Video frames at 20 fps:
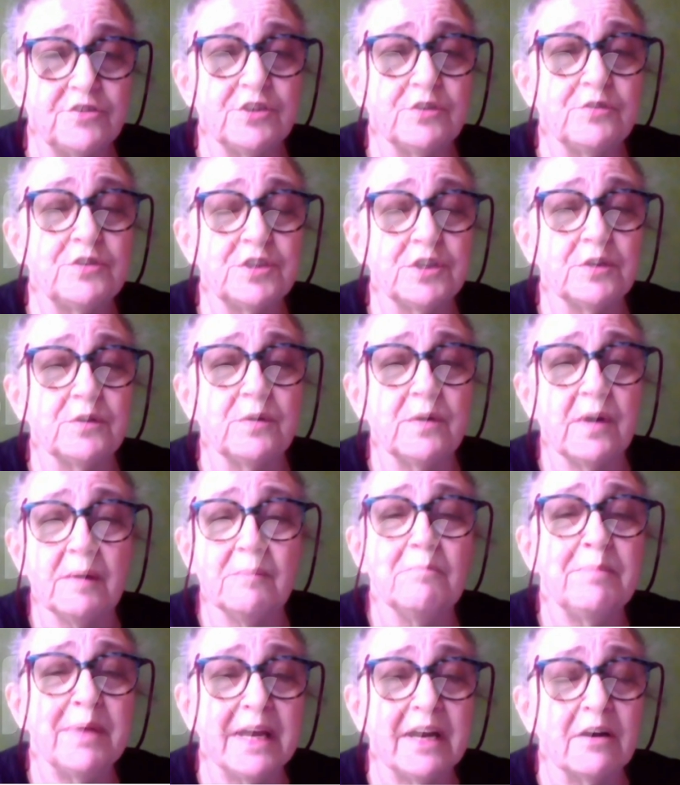due to
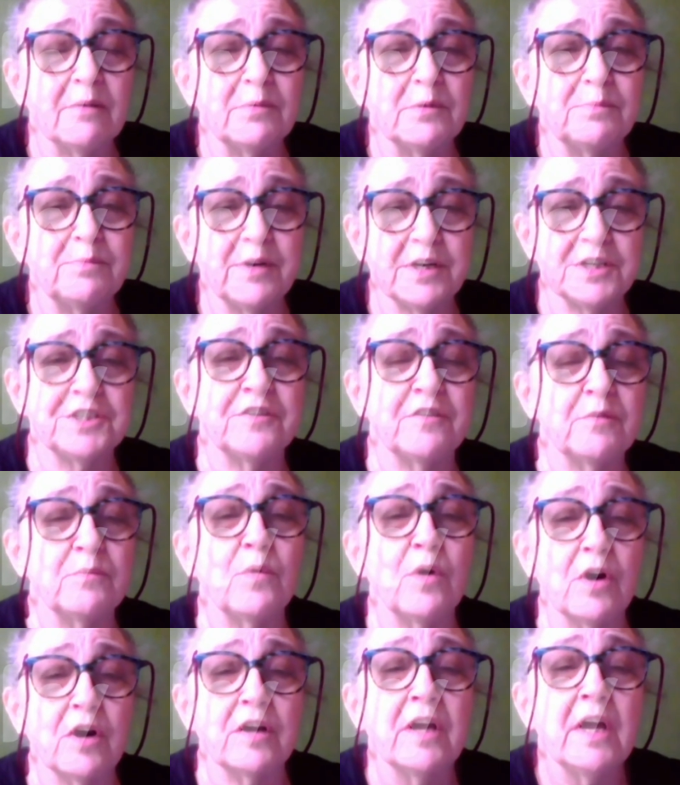unbearable pressure at
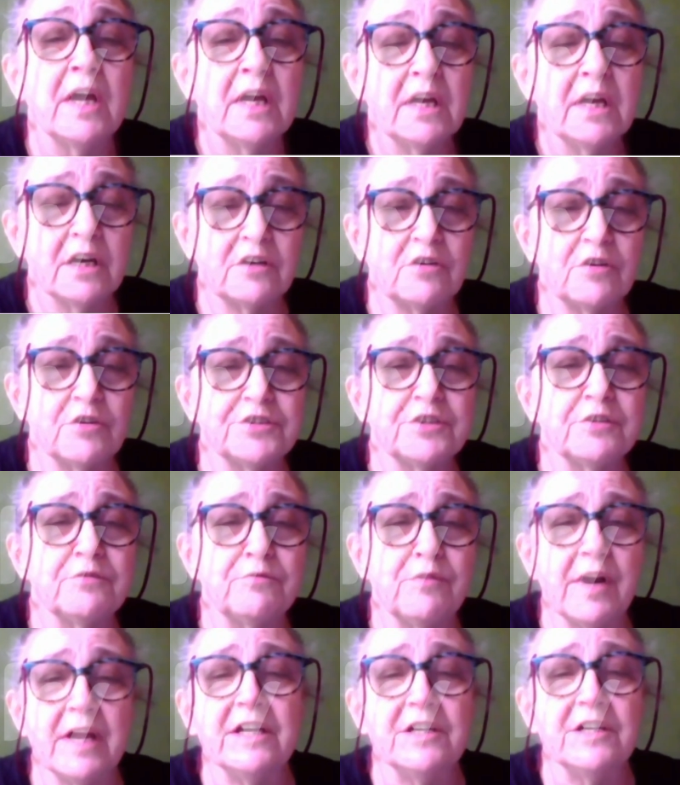work across a
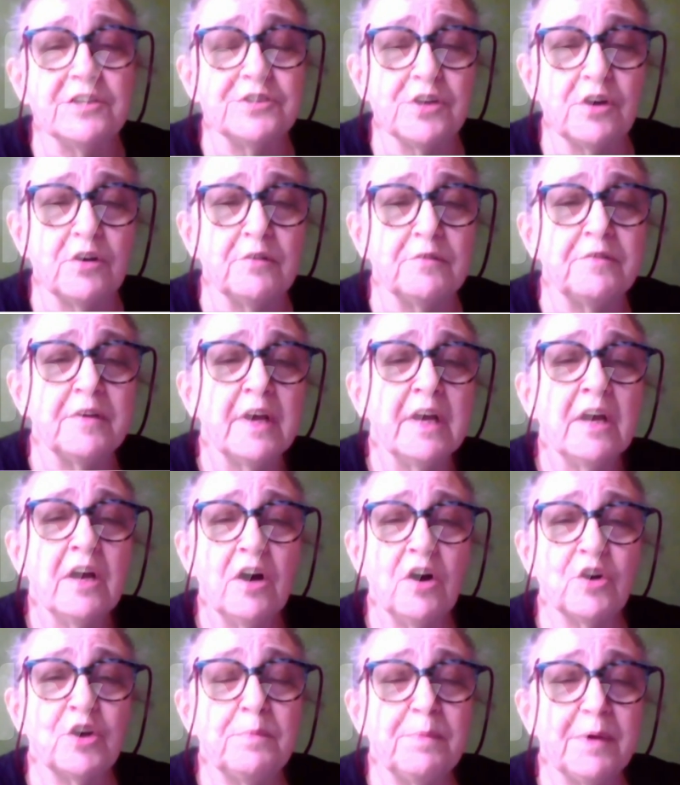range of
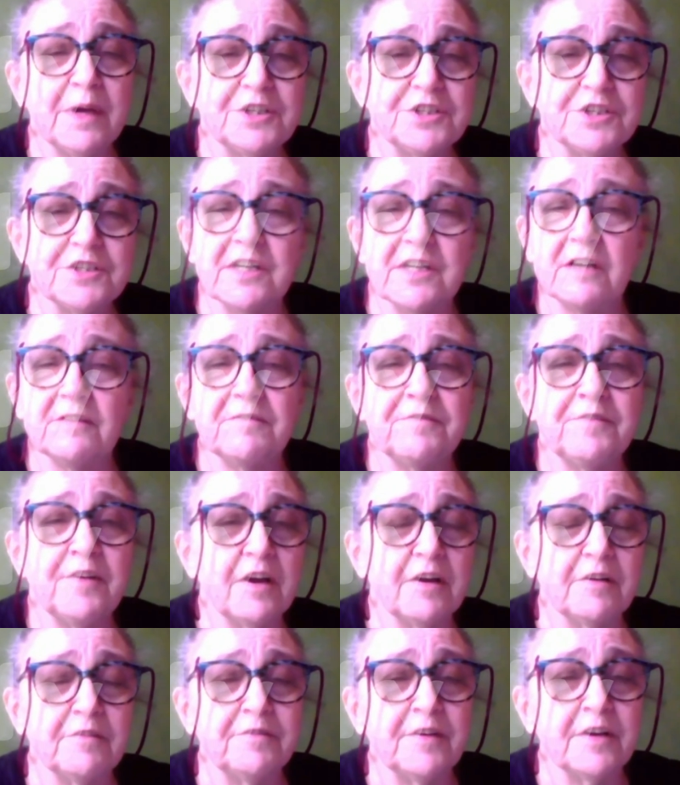occupations like
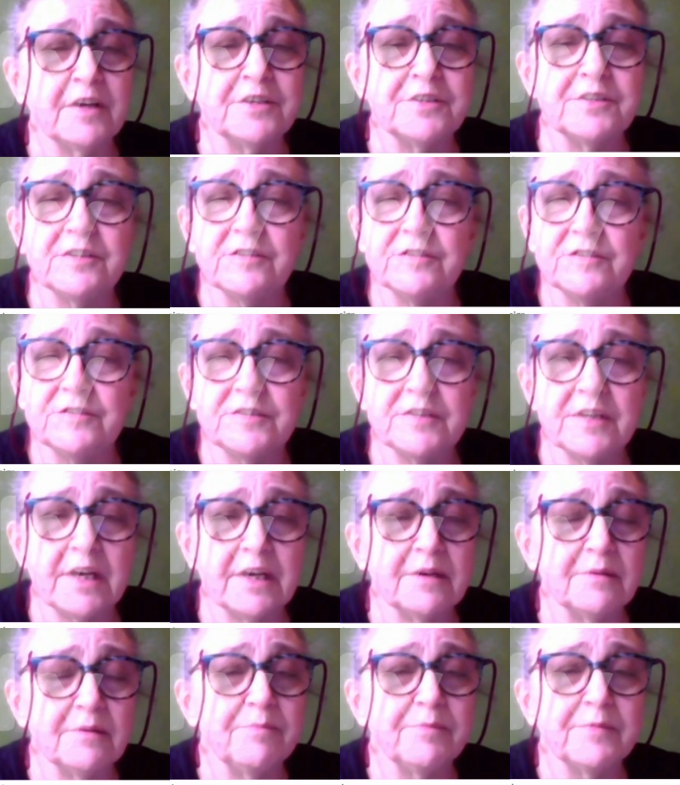firefighters,
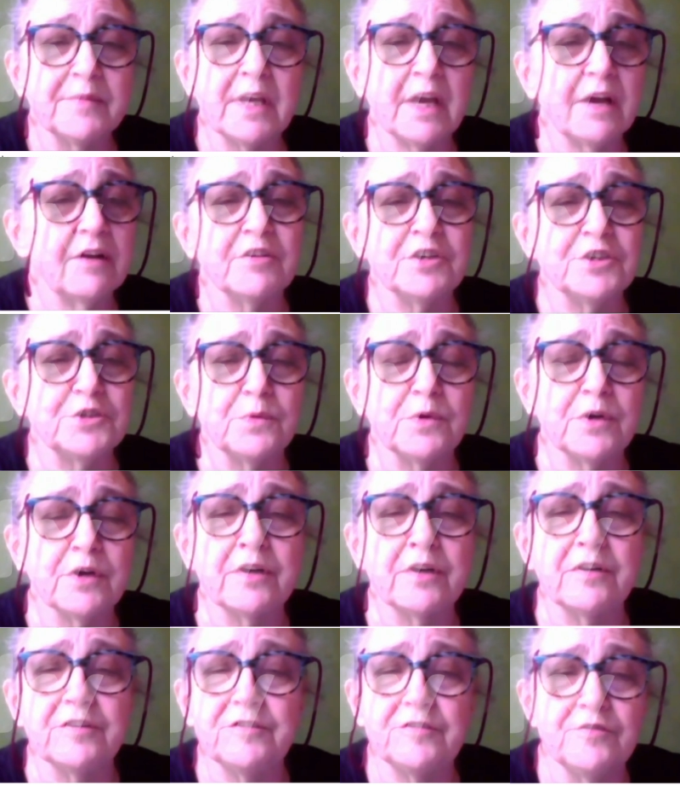garage
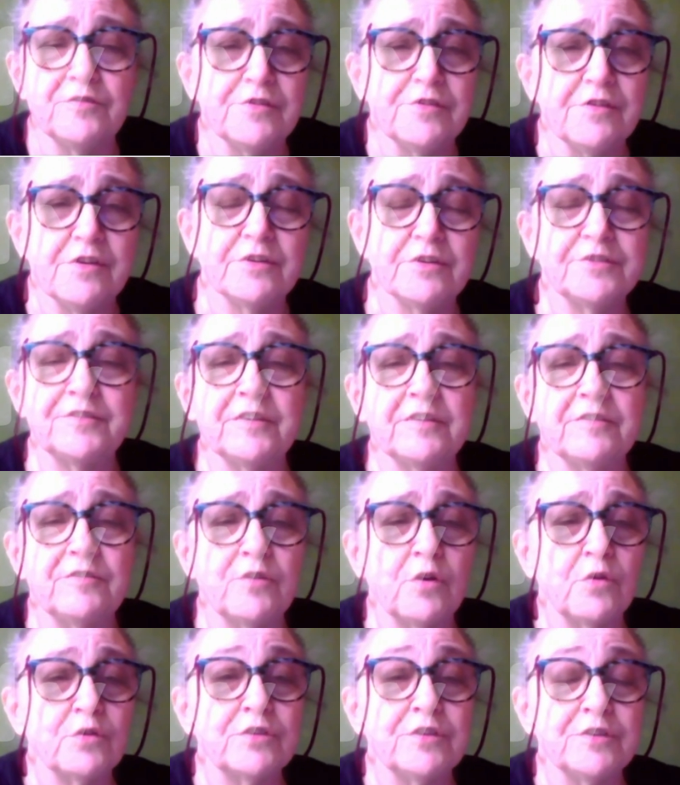workers, nurses,
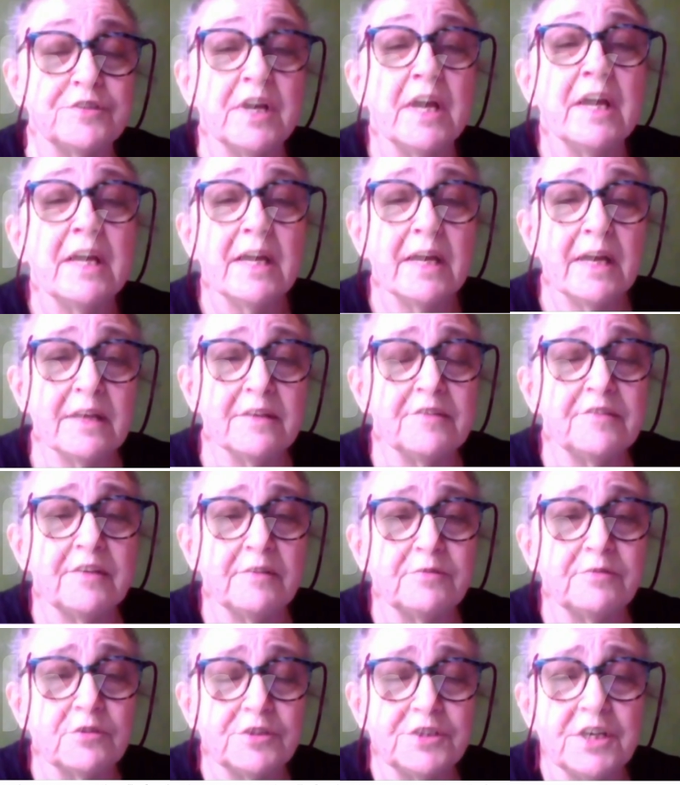doctors, and
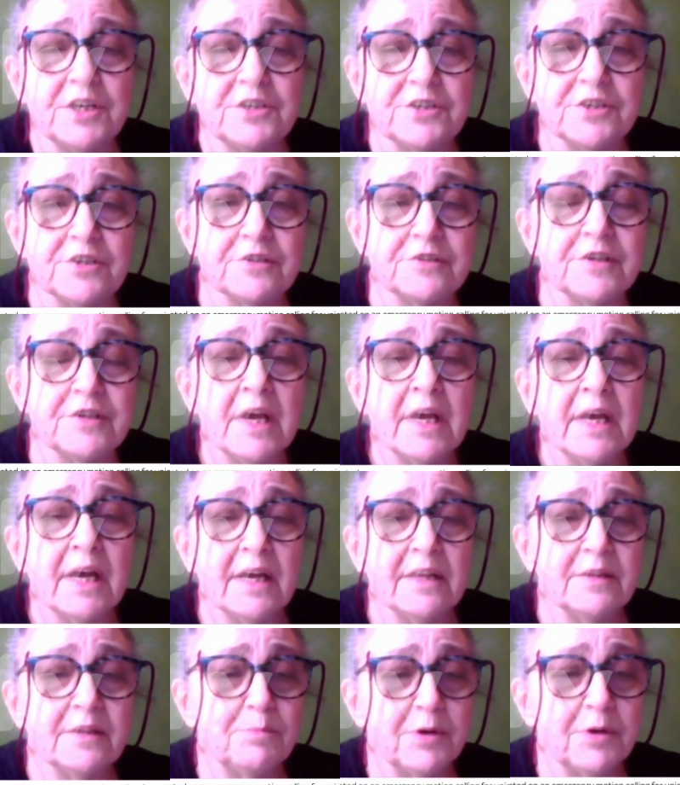several teachers.
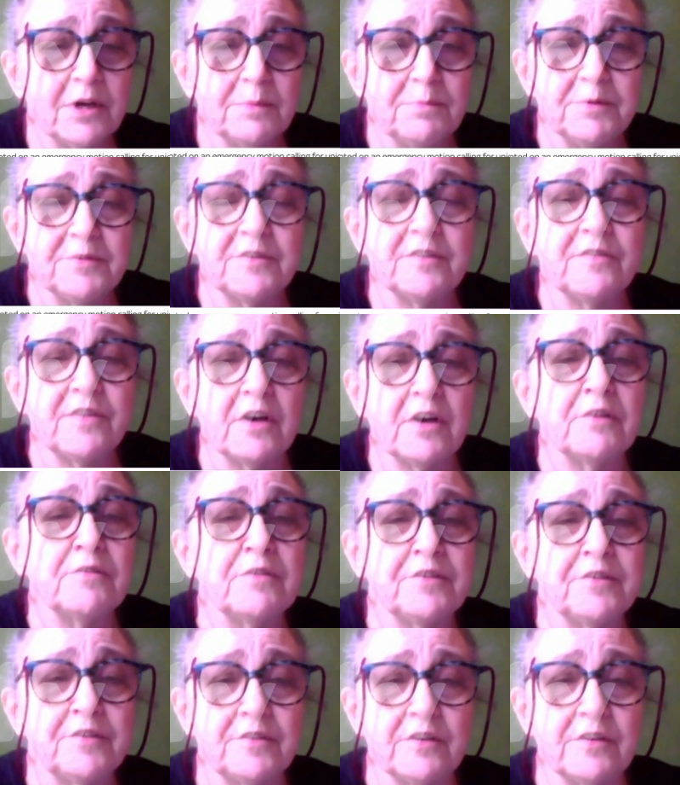And the purpose of our
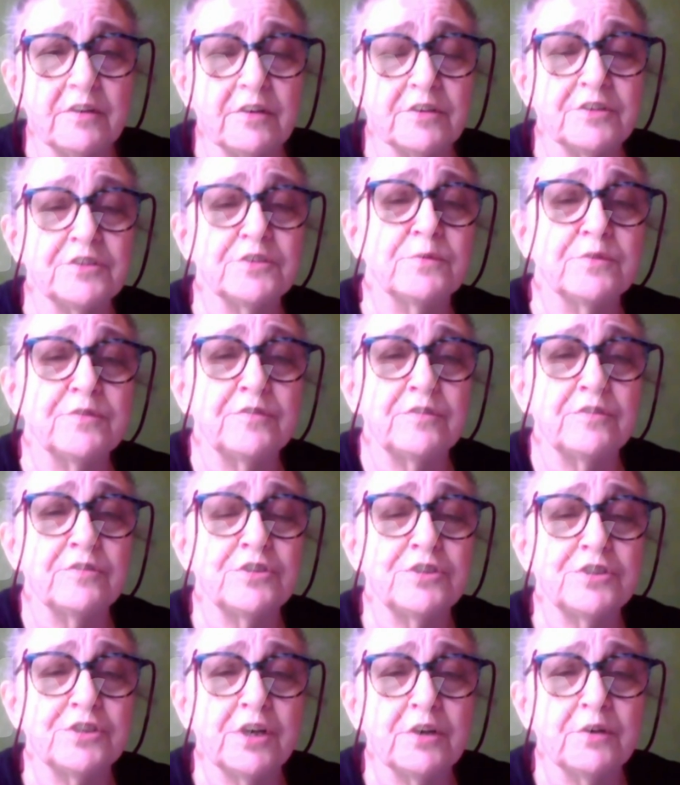research was to
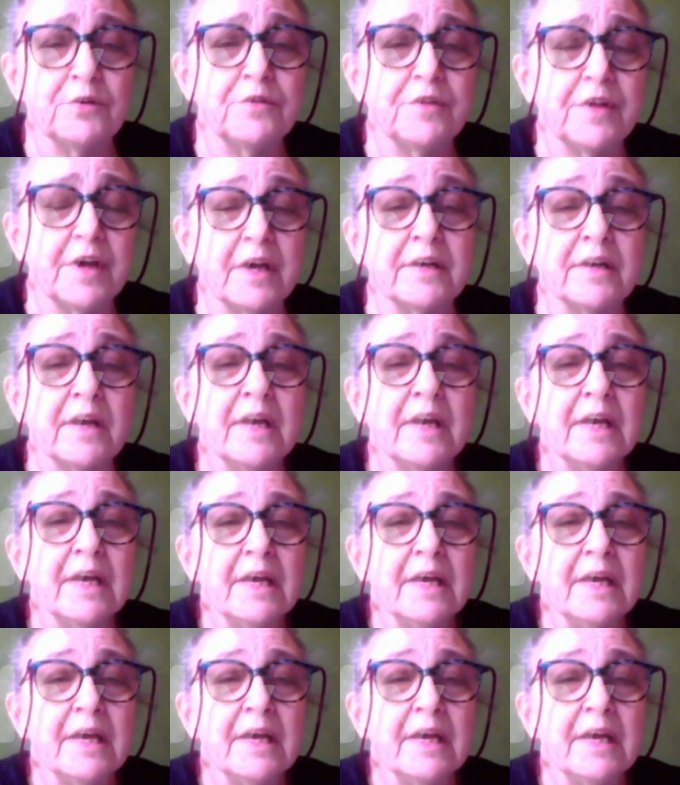show that